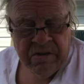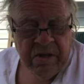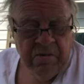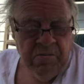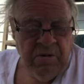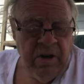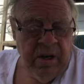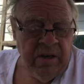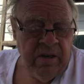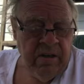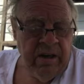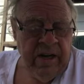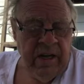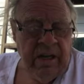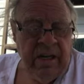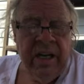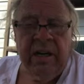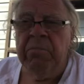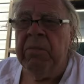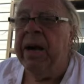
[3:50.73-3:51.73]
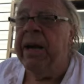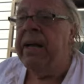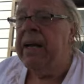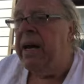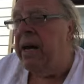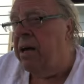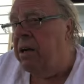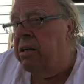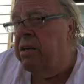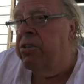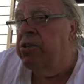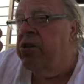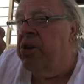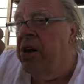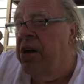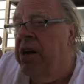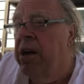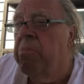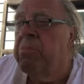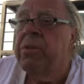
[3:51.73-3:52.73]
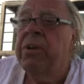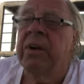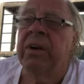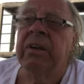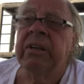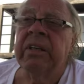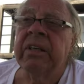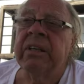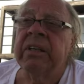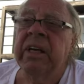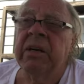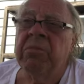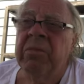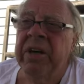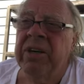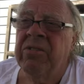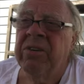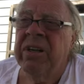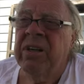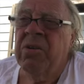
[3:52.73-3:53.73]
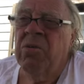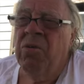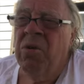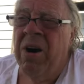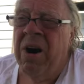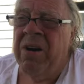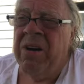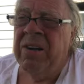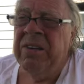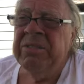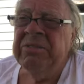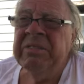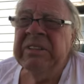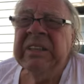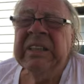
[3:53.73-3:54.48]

somewhere, I try to take my gallon of jug up there to take my drink of water.